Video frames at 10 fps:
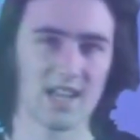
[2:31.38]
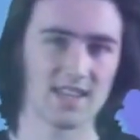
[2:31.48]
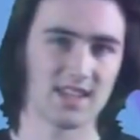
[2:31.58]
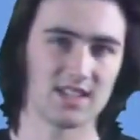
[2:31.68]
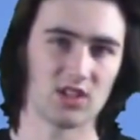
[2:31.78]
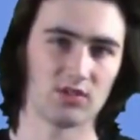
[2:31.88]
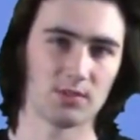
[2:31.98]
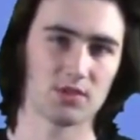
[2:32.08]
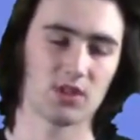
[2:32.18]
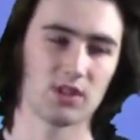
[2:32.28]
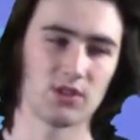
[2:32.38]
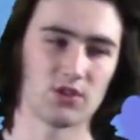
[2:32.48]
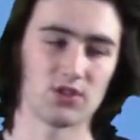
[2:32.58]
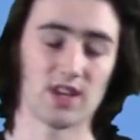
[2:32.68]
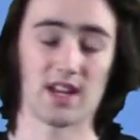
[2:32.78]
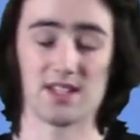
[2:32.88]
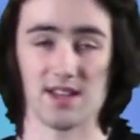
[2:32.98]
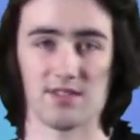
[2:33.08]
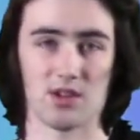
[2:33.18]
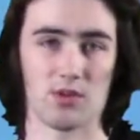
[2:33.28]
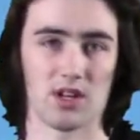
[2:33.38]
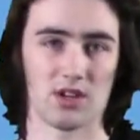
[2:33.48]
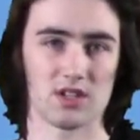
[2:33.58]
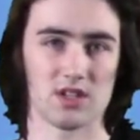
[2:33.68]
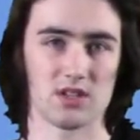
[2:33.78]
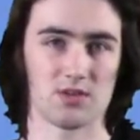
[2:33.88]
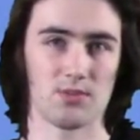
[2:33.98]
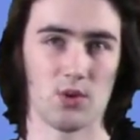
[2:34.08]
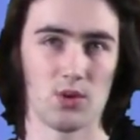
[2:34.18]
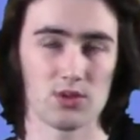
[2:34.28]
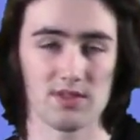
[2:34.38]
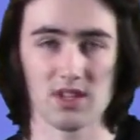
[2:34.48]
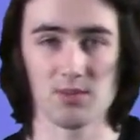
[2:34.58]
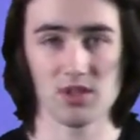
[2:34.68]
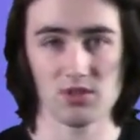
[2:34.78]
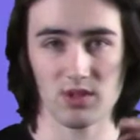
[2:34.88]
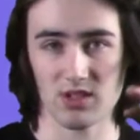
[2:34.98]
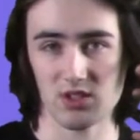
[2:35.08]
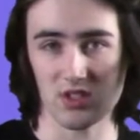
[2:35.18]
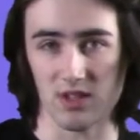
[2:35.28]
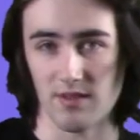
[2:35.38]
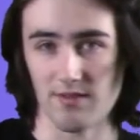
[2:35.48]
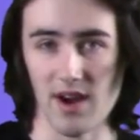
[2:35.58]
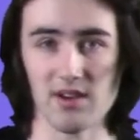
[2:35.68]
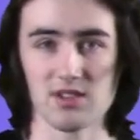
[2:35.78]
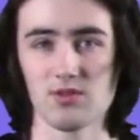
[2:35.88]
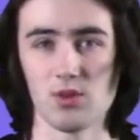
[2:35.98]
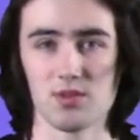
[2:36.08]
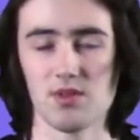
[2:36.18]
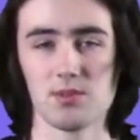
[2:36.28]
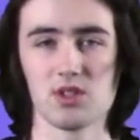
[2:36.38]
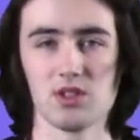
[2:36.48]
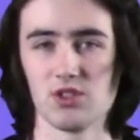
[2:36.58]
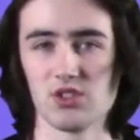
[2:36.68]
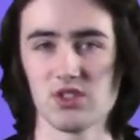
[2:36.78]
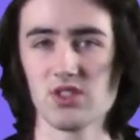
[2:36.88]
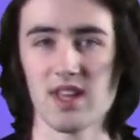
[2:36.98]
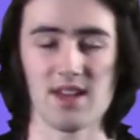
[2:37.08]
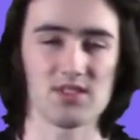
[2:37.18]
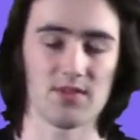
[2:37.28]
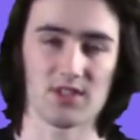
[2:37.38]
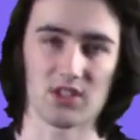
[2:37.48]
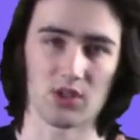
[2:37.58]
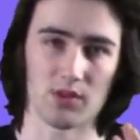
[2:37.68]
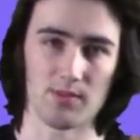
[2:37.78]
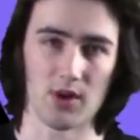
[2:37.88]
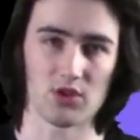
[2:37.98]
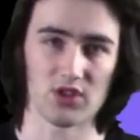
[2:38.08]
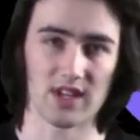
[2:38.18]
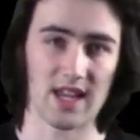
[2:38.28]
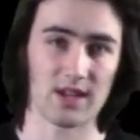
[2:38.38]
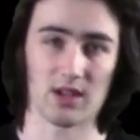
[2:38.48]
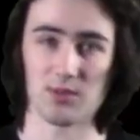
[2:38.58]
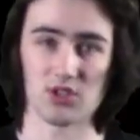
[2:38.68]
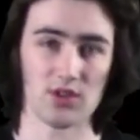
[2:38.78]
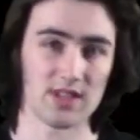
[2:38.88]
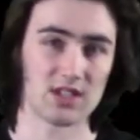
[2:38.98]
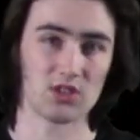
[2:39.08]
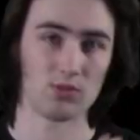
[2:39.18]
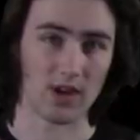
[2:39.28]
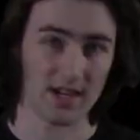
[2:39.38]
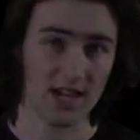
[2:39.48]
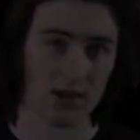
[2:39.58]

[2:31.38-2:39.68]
the idea of optical illusions, and I definitely want to look into this more, so I've done a bunch of research into various forms of optical illusions that have something to do with motion, and I'll be showing that to you right now.